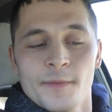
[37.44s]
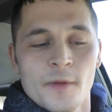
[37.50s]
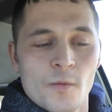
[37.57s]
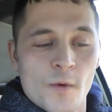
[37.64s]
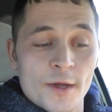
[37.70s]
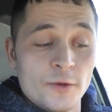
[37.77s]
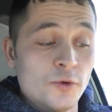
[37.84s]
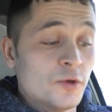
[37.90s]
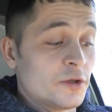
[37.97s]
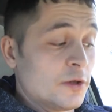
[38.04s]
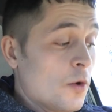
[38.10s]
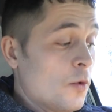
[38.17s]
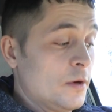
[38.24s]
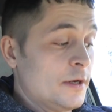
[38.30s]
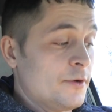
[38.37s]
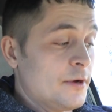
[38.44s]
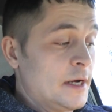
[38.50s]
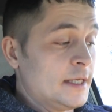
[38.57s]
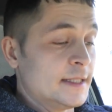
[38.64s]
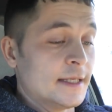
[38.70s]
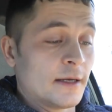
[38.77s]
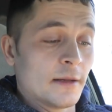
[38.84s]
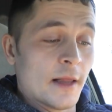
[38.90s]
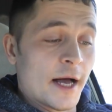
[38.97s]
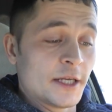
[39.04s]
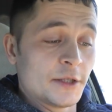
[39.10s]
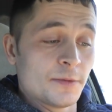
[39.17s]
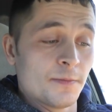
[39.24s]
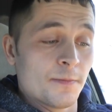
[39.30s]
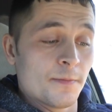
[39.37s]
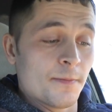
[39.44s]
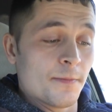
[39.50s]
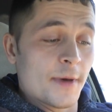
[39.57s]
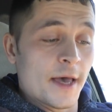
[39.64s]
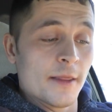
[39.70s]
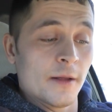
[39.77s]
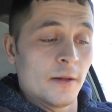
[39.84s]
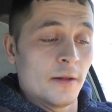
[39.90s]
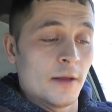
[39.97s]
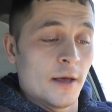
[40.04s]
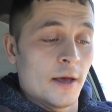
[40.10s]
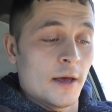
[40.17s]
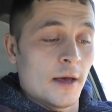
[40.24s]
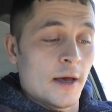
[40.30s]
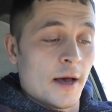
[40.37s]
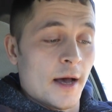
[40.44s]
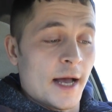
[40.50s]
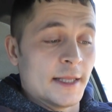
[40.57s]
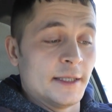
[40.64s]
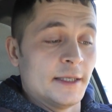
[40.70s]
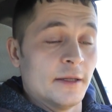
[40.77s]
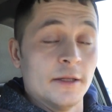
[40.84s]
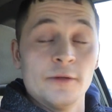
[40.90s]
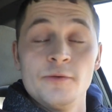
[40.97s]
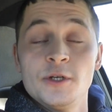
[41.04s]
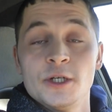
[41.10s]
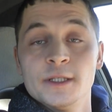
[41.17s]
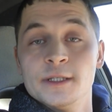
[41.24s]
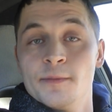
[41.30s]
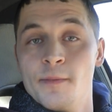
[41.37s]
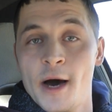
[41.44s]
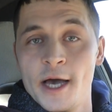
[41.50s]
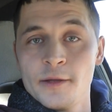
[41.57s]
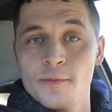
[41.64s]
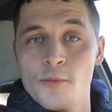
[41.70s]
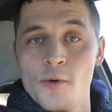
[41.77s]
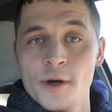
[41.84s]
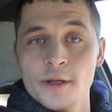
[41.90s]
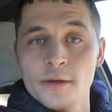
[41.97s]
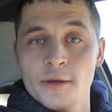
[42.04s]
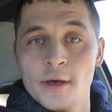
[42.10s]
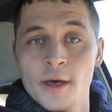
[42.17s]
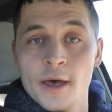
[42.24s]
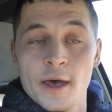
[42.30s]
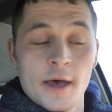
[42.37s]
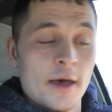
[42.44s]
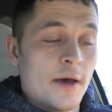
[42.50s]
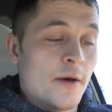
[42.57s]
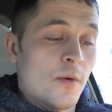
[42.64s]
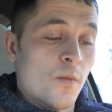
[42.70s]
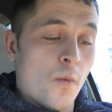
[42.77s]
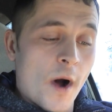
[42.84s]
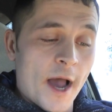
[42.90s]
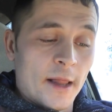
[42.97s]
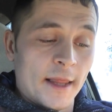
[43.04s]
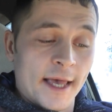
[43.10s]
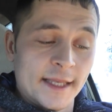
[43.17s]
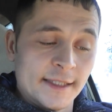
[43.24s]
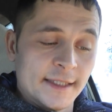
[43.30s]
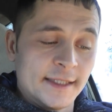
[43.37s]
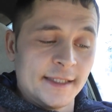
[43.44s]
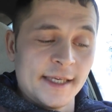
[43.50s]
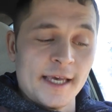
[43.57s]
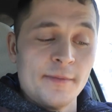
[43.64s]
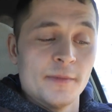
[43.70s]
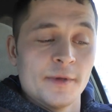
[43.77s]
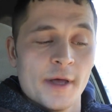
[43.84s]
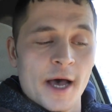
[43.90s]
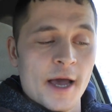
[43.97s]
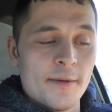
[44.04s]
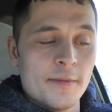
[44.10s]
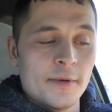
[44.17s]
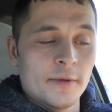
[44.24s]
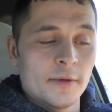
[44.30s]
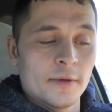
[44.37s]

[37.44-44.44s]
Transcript: when you slowly release the clutch pedal until it reaches a bite point, while at the same time